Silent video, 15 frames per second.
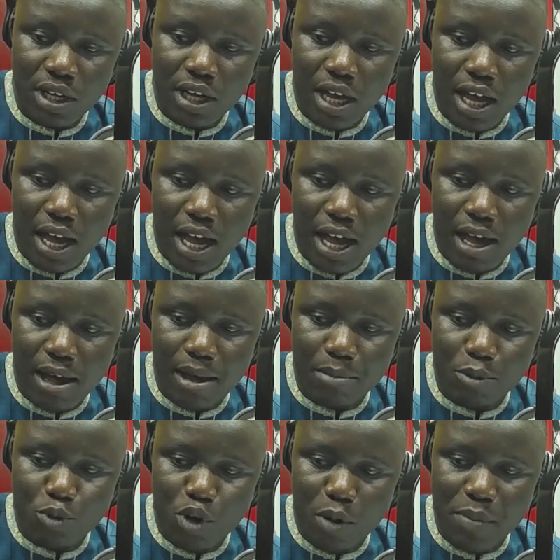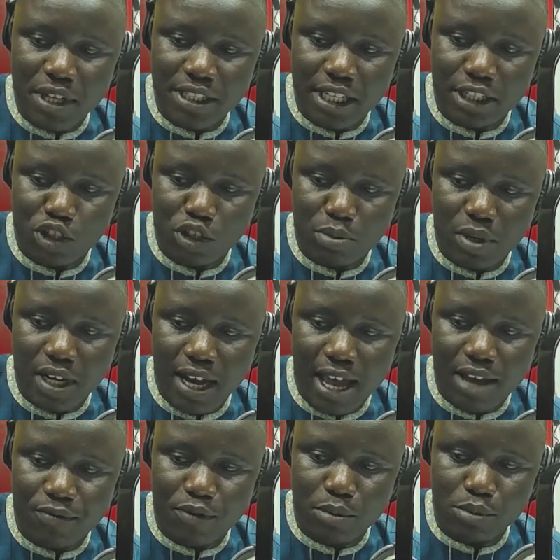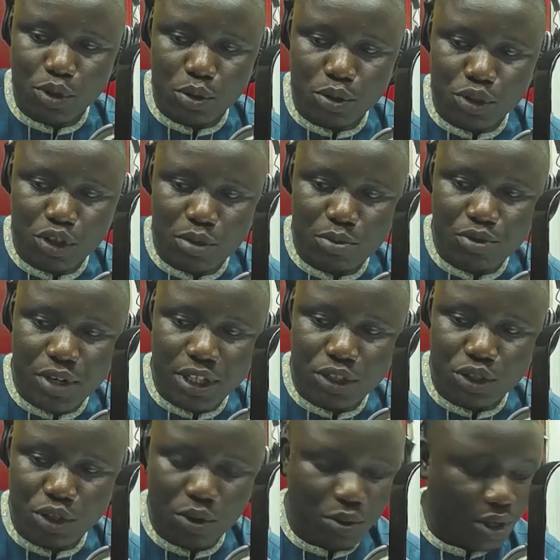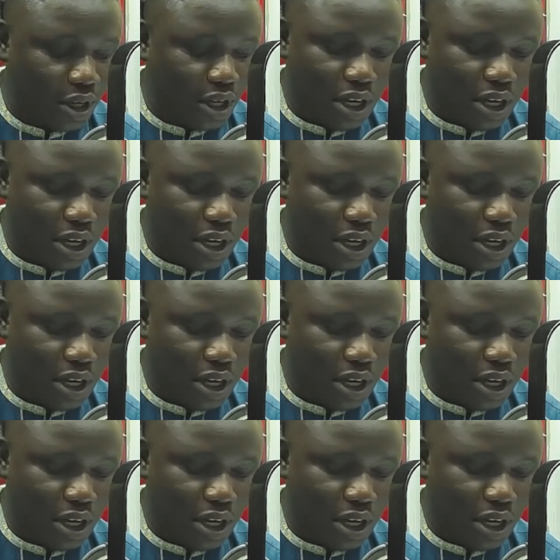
Robert Atiogbe, live from Sotium, great show.